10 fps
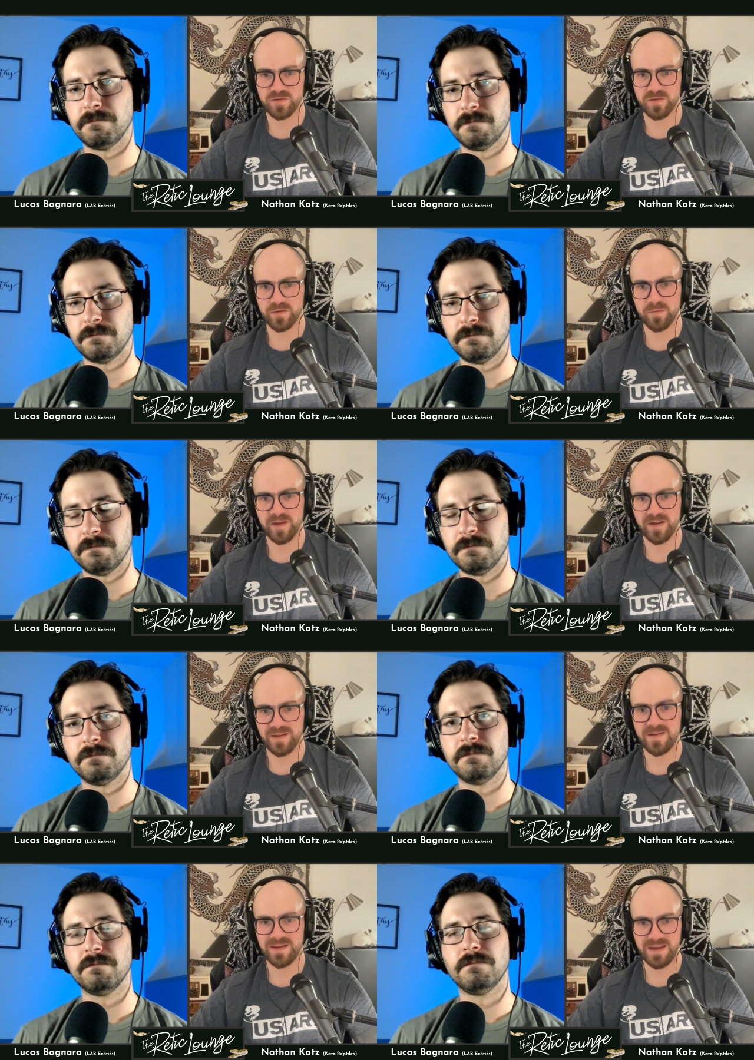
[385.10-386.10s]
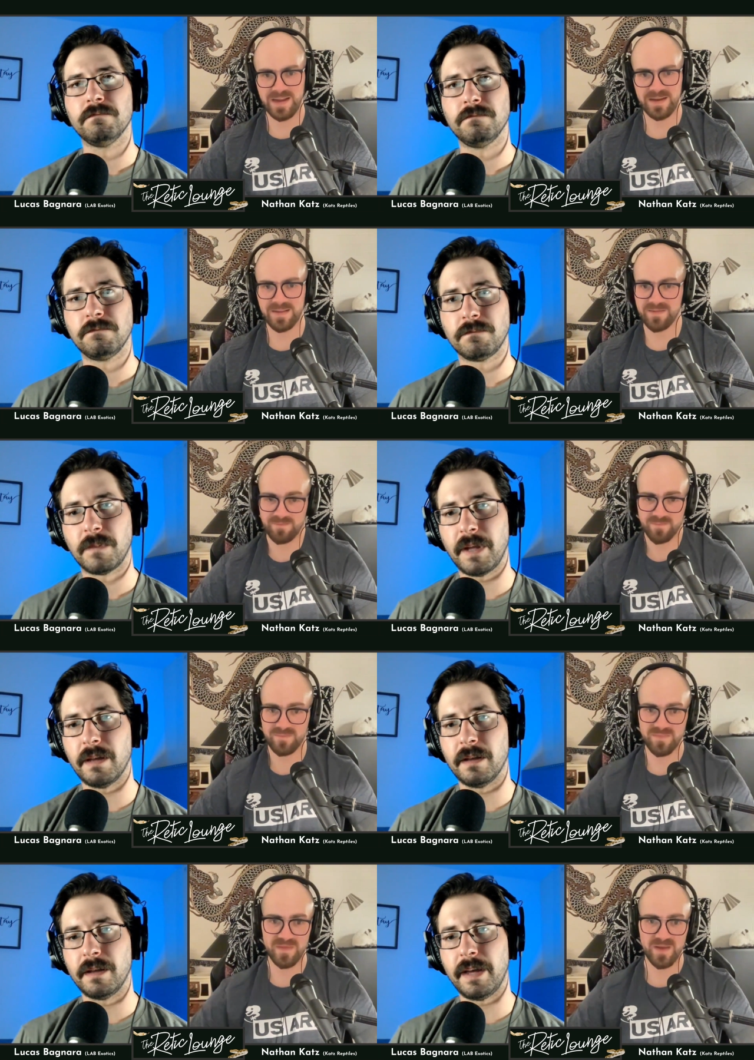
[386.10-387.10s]
Speaker 1: a little bit, and
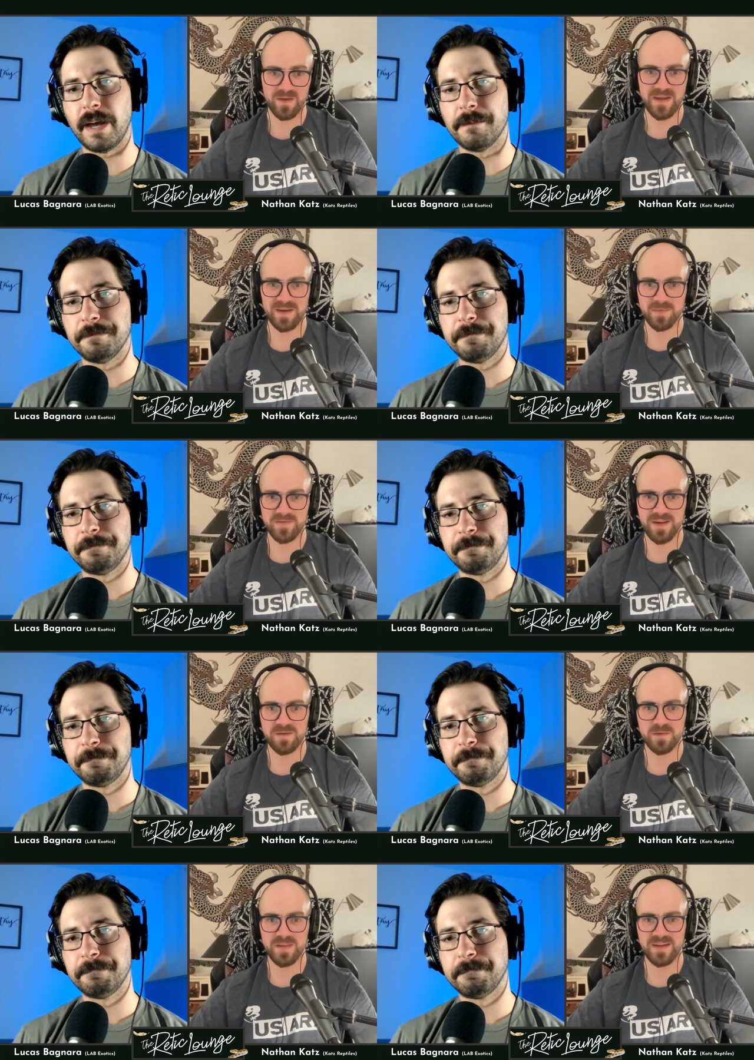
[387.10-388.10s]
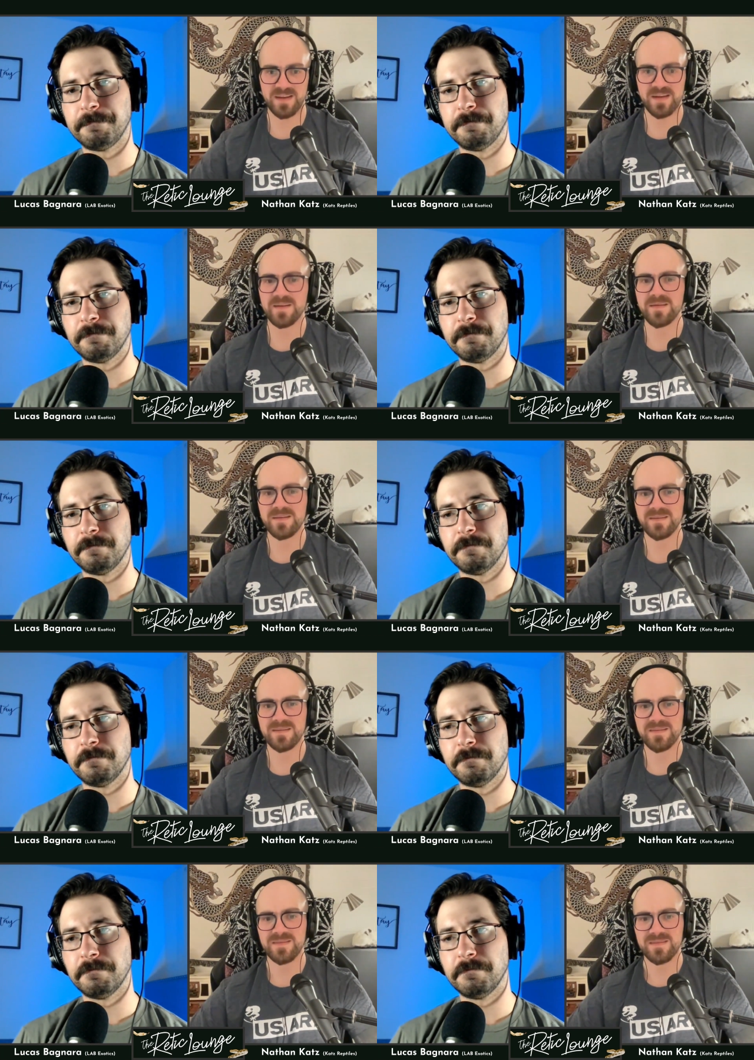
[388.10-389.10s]
they'll kind of provide what they need.
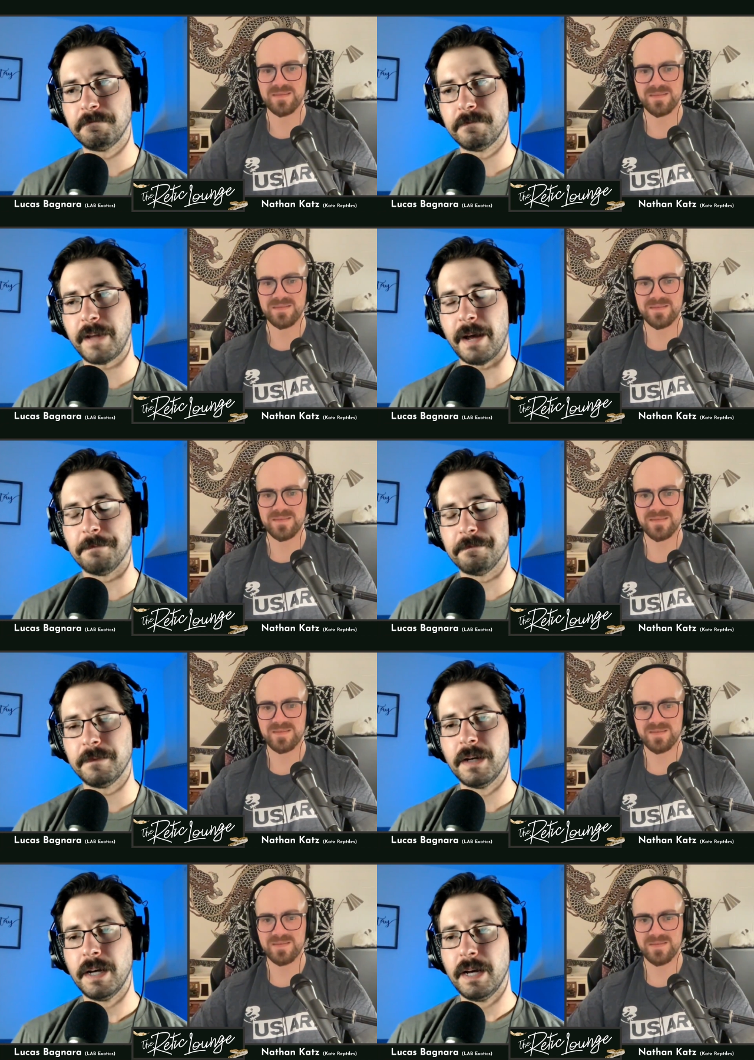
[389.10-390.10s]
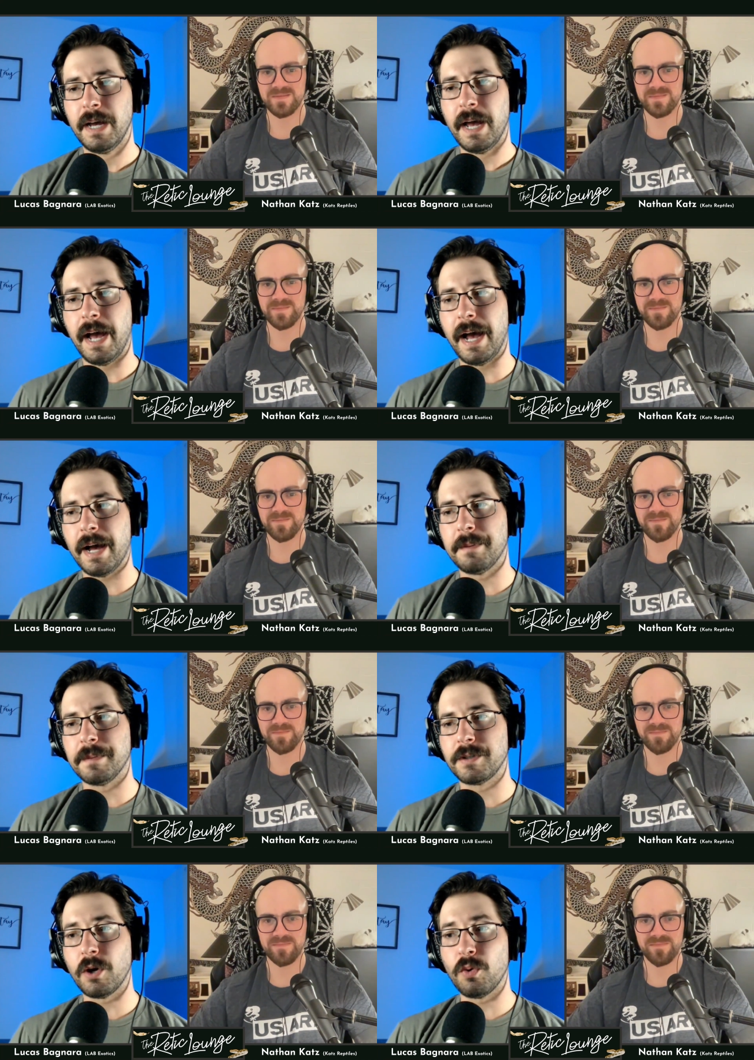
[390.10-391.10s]
Yeah.
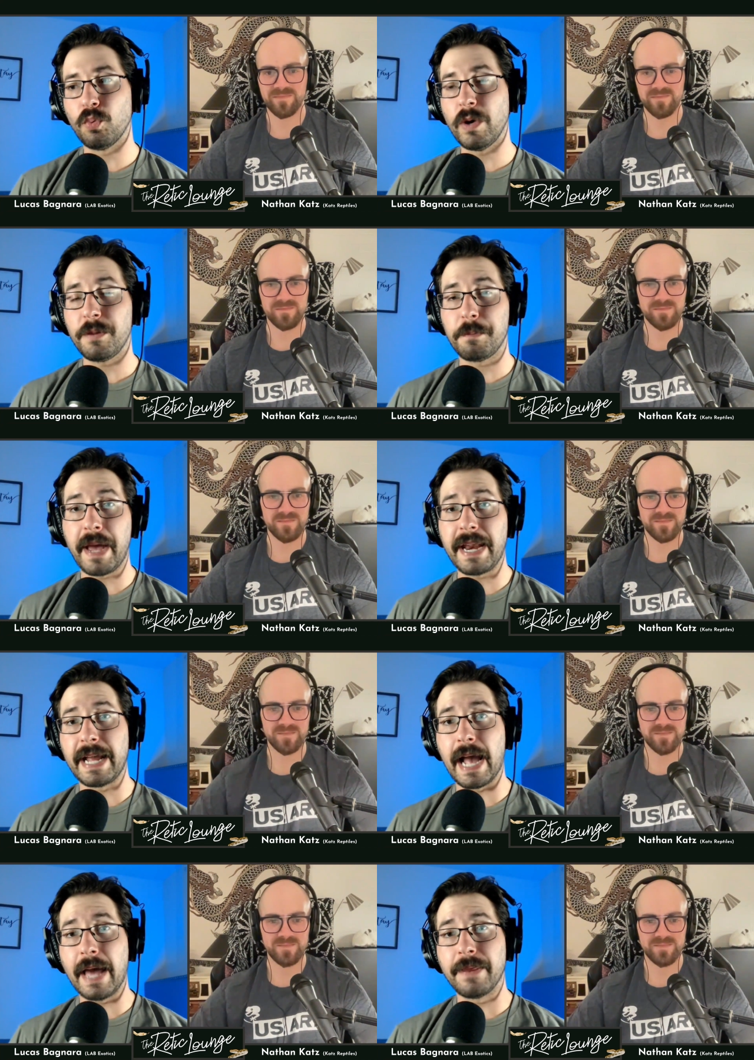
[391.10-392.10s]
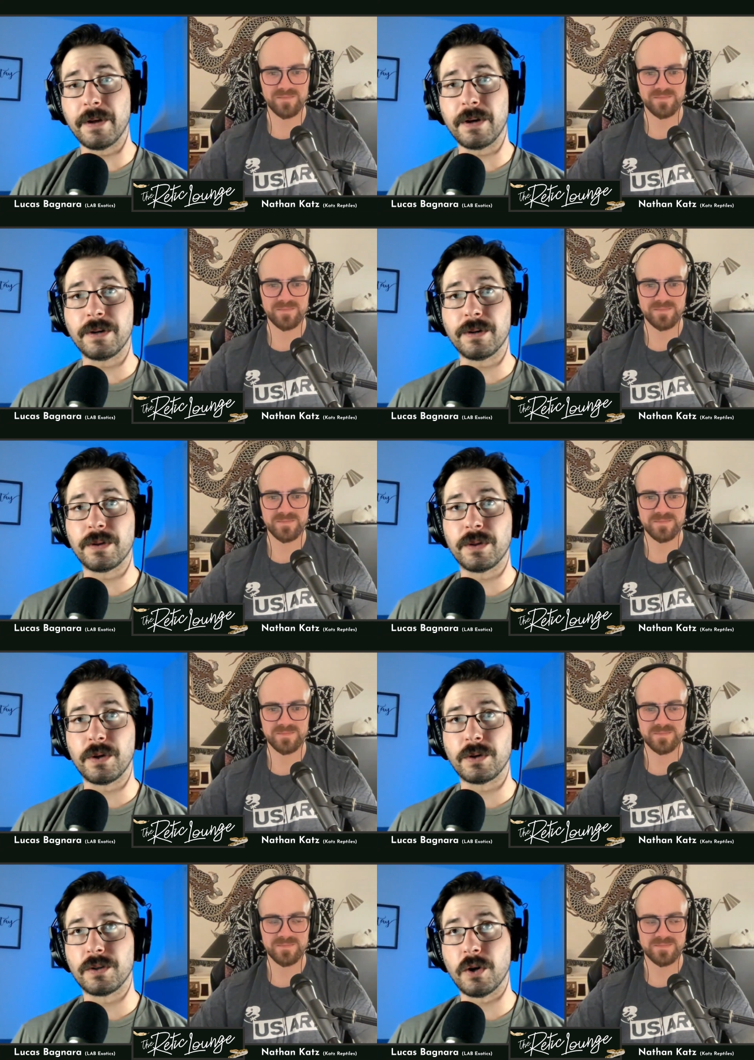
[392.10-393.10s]
Speaker 2: So with bedding,
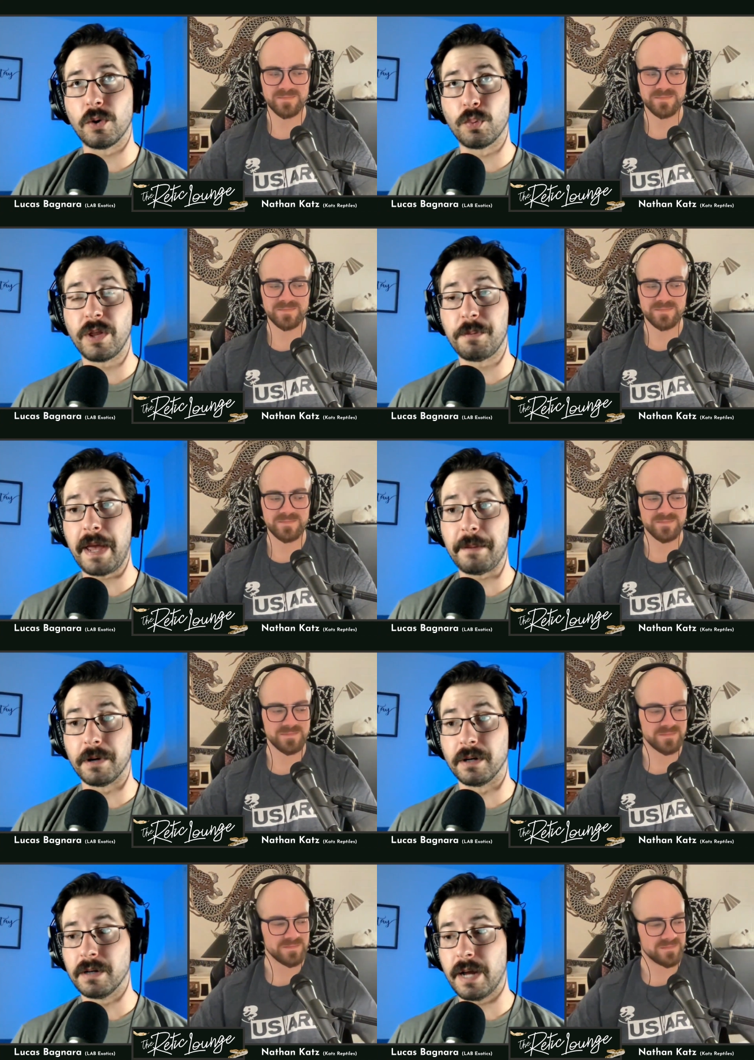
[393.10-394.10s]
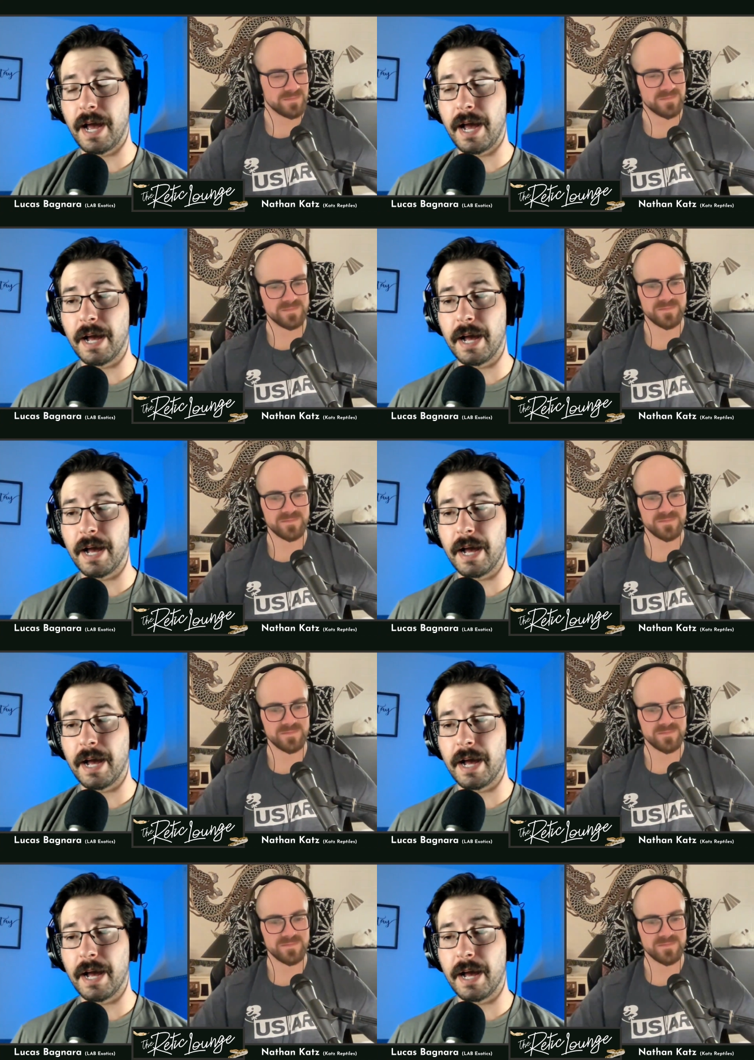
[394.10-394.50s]
with paper,